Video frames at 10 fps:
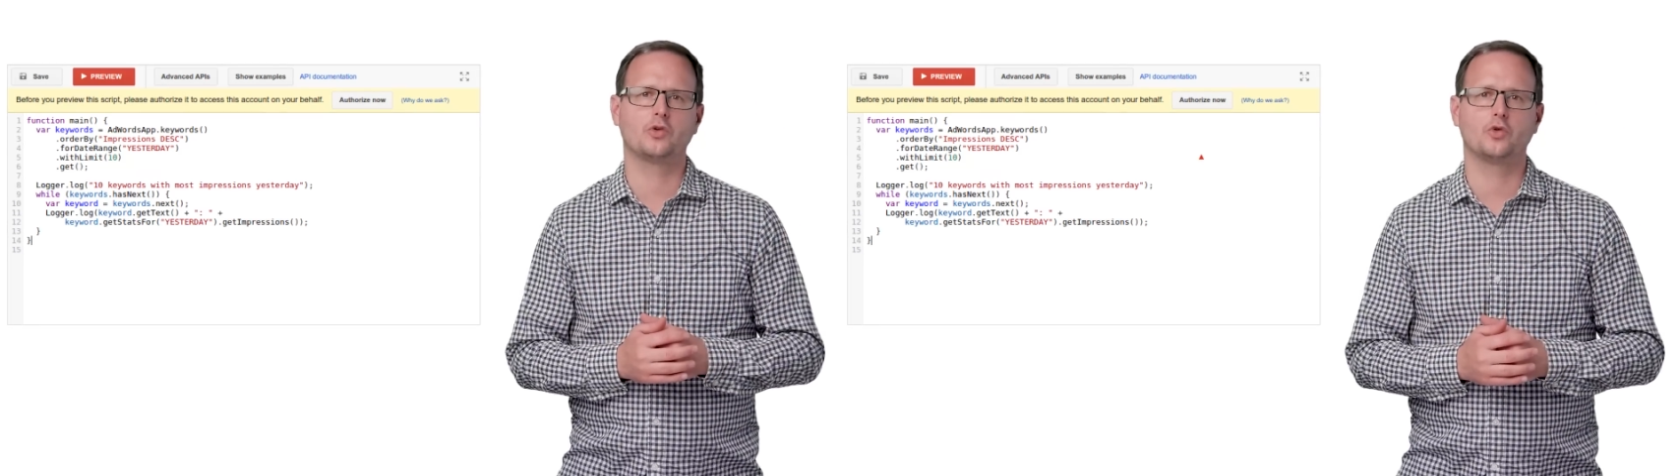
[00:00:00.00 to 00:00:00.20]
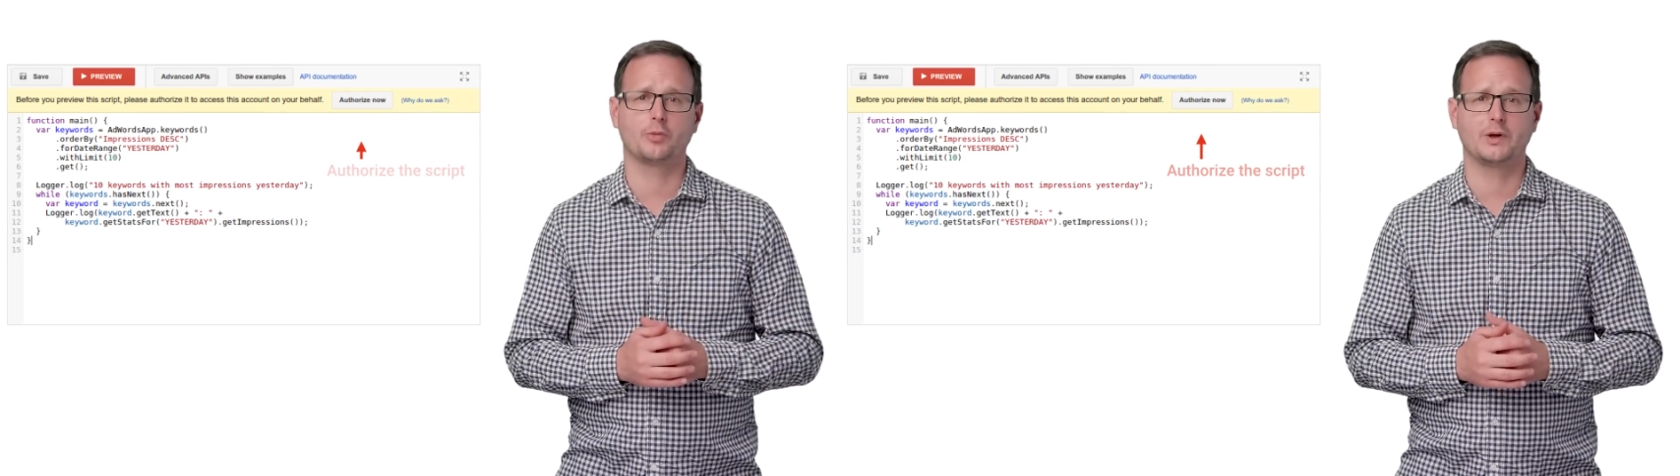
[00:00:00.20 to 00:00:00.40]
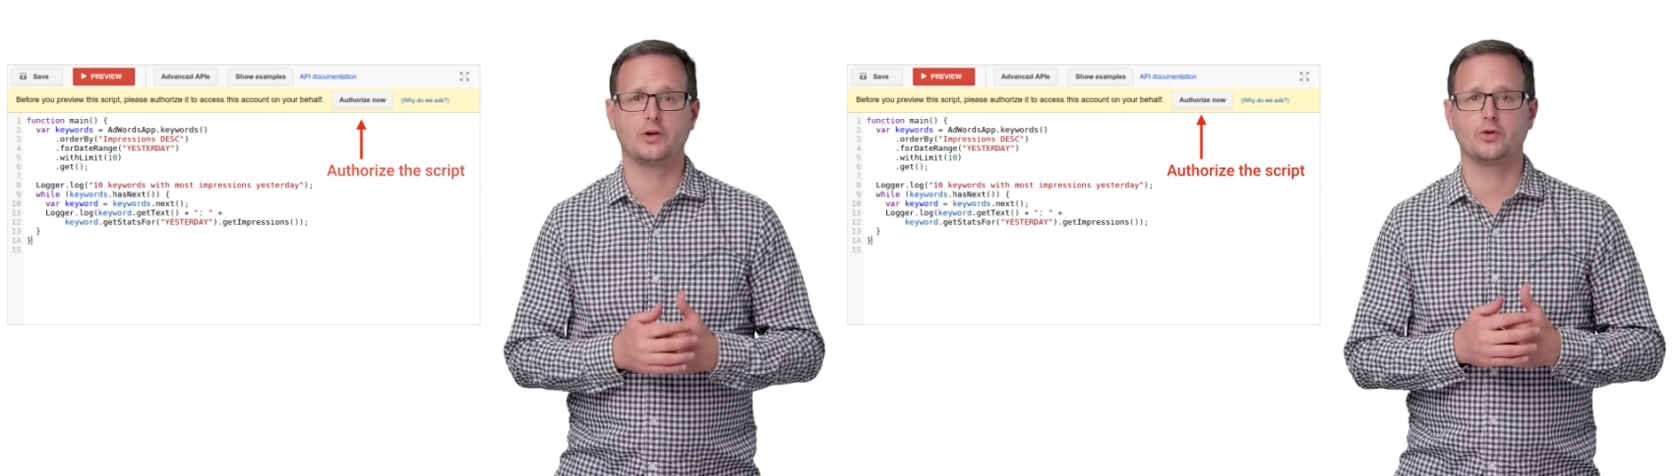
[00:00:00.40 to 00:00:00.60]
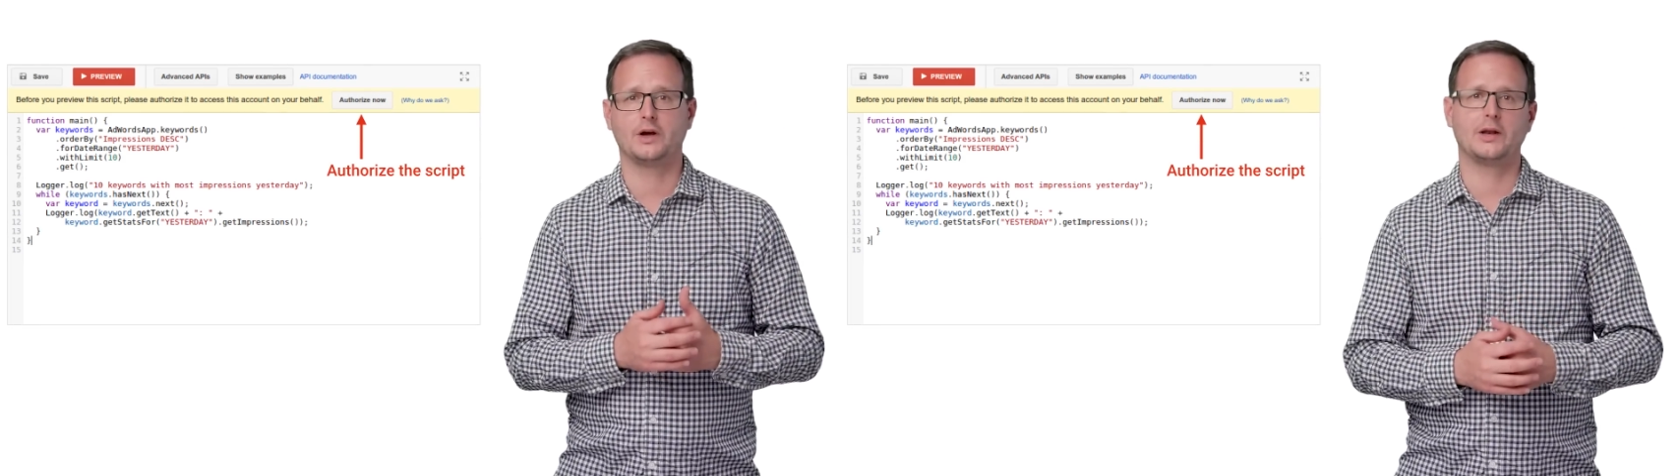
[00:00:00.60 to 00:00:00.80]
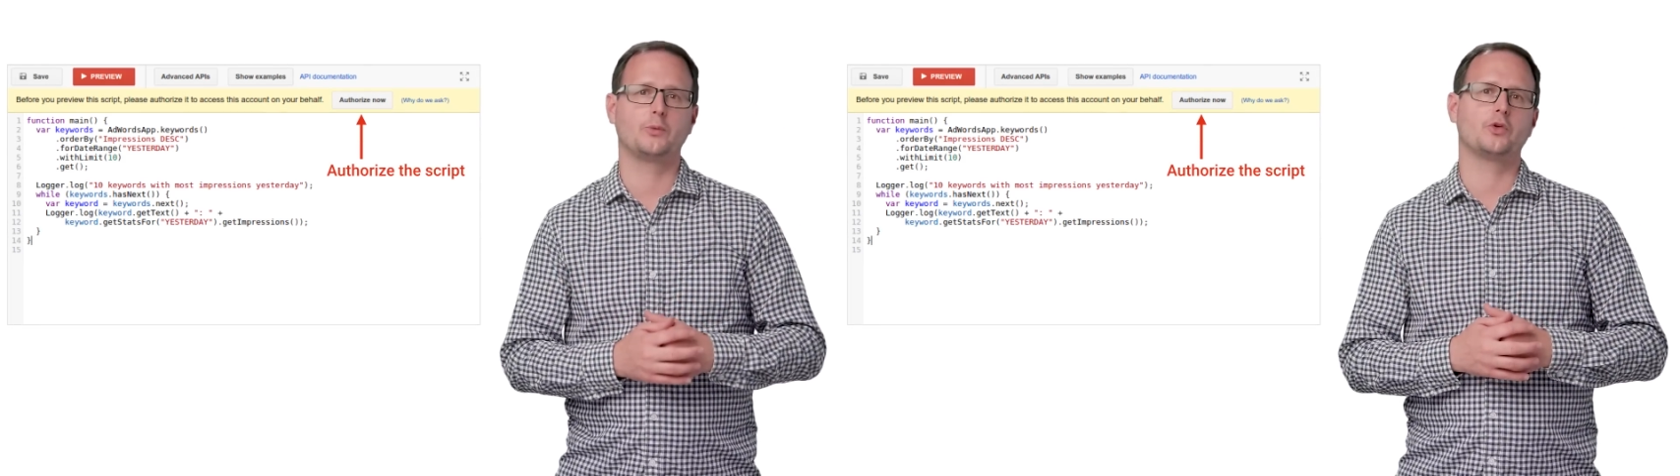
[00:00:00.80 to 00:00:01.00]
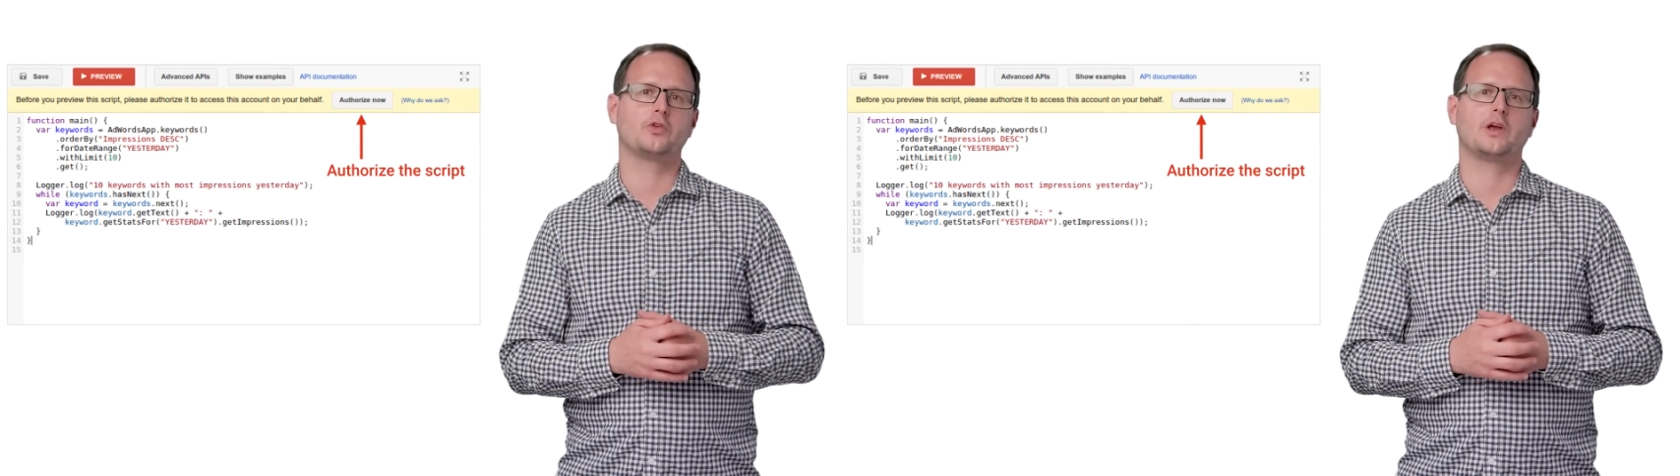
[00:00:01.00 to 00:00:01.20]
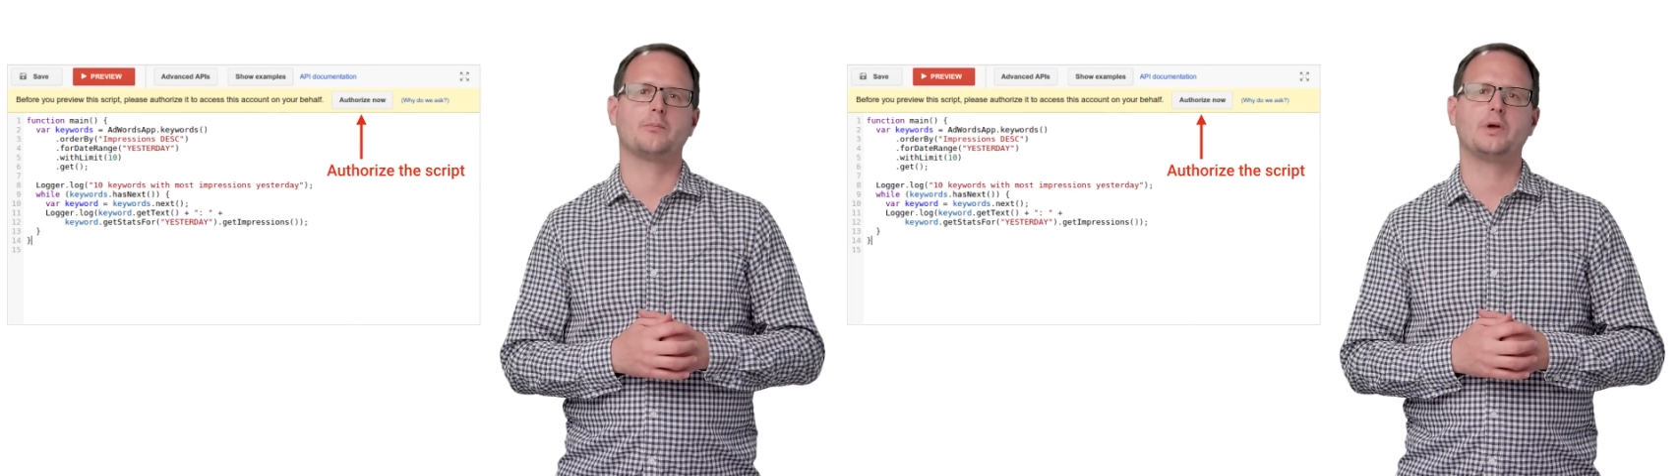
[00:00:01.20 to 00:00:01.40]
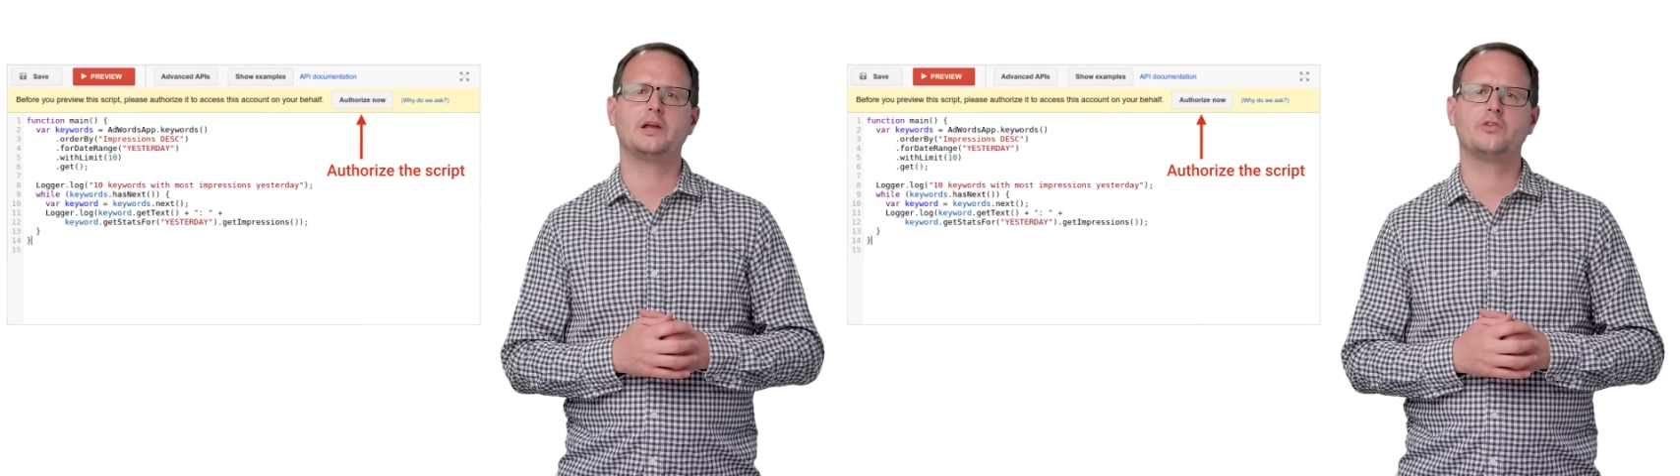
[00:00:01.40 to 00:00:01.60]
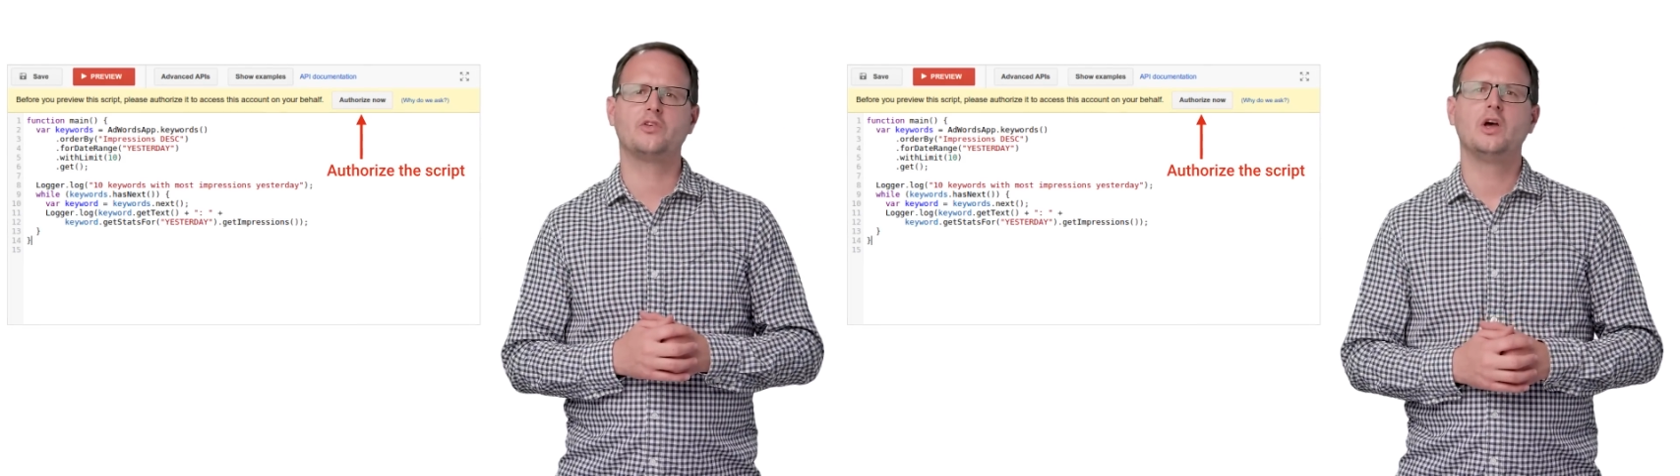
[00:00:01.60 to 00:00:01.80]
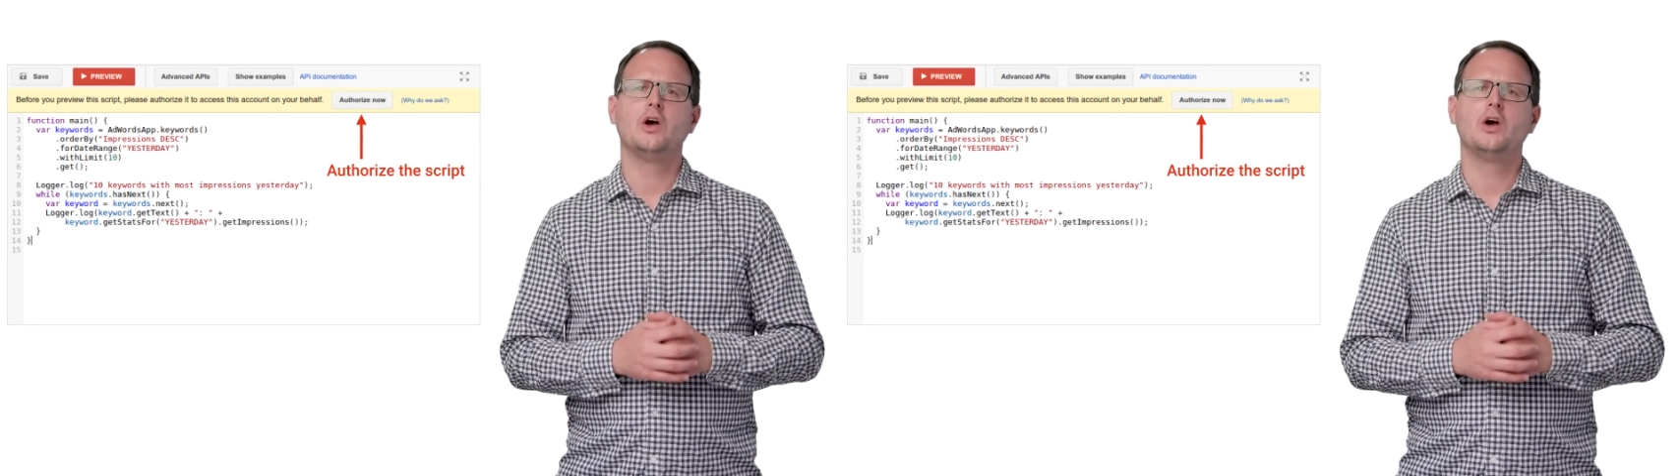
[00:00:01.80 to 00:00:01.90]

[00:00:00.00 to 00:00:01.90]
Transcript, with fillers: to automate your AdWords campaigns,